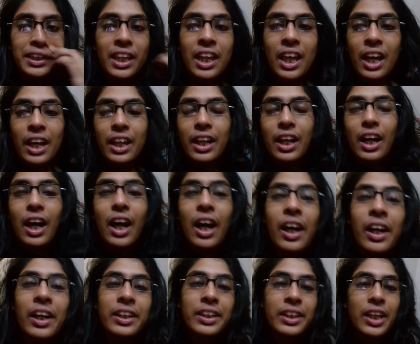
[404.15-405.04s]
that
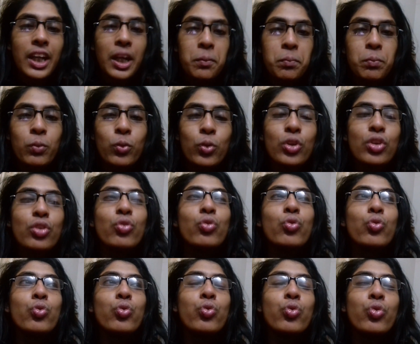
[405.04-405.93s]
I am
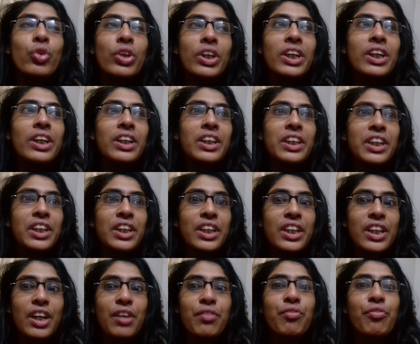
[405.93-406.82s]

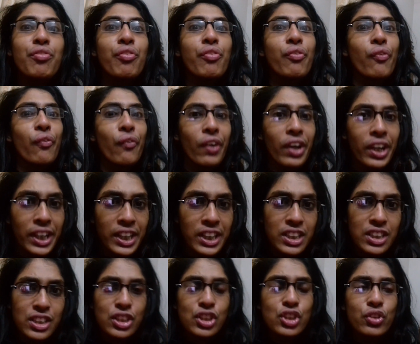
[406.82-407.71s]
really
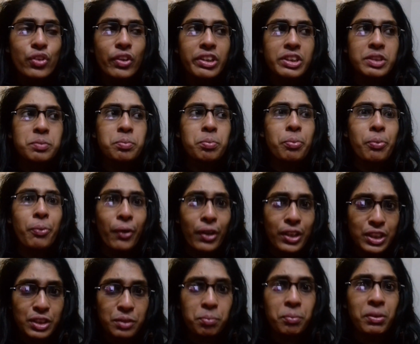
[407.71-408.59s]
afraid to
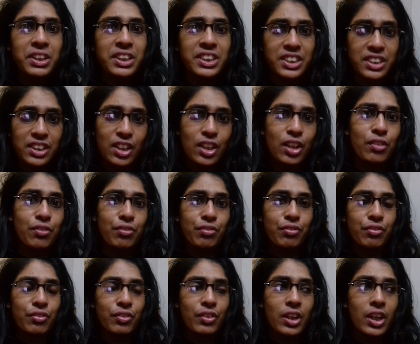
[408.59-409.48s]
express
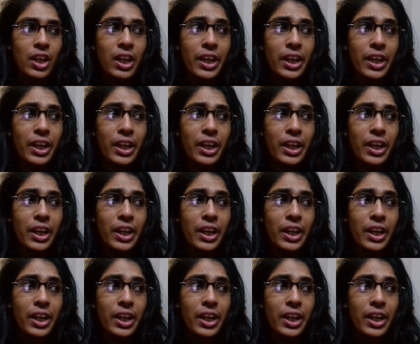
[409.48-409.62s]
myself.